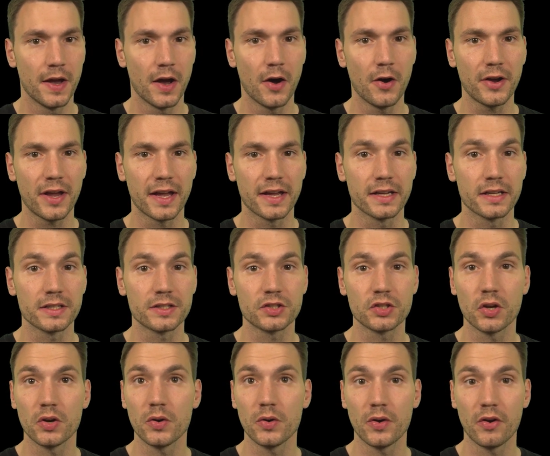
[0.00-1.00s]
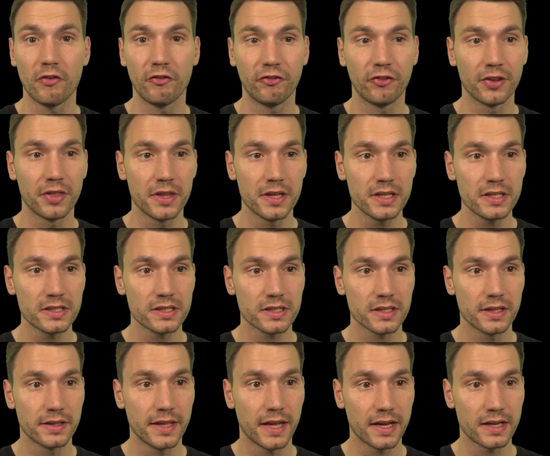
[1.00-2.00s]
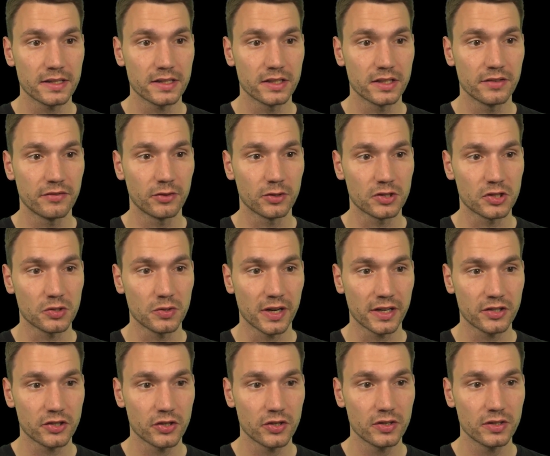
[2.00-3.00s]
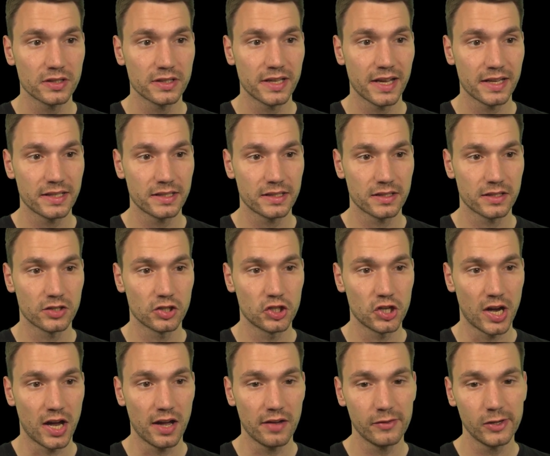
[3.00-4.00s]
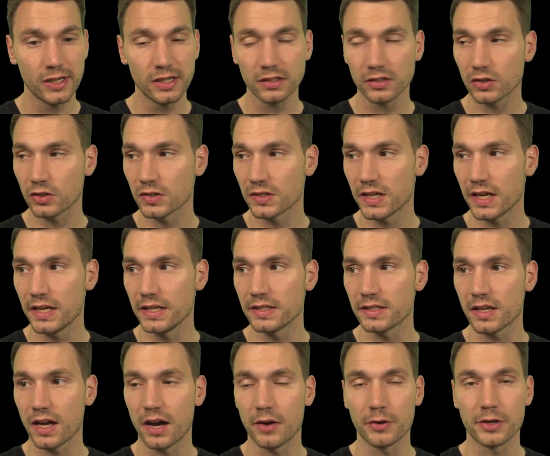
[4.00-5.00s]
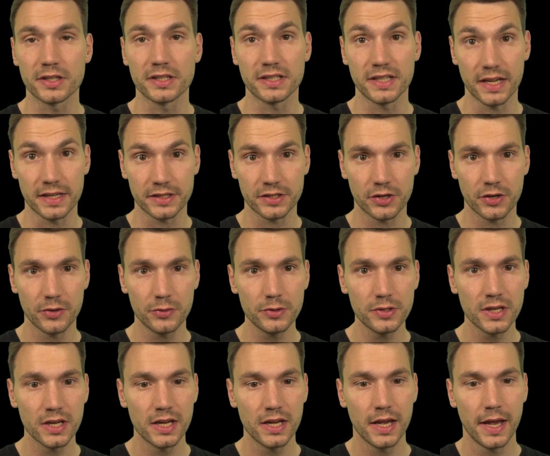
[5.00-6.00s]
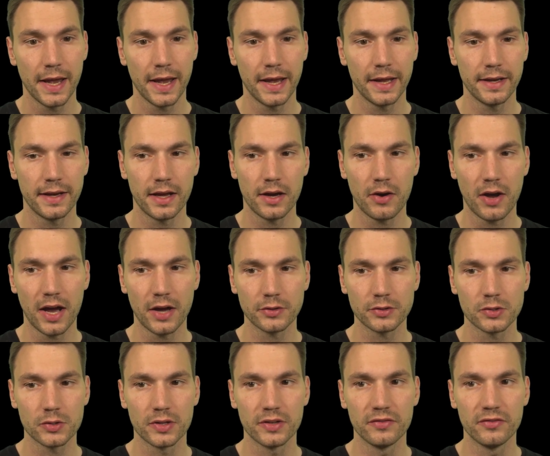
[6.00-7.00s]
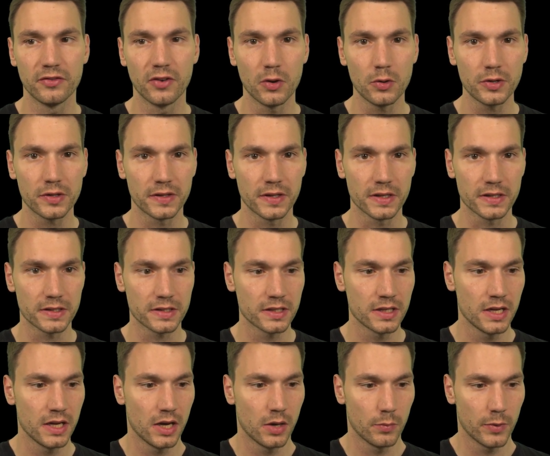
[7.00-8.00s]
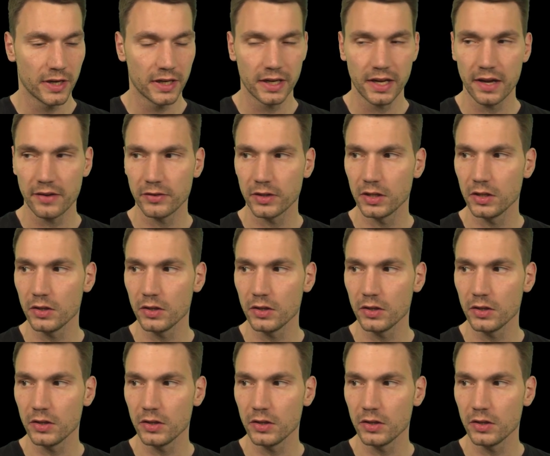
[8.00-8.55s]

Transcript: Okay, so for this, that is a default structure. Test Java contains our test code. And now how to invoke this. We can have a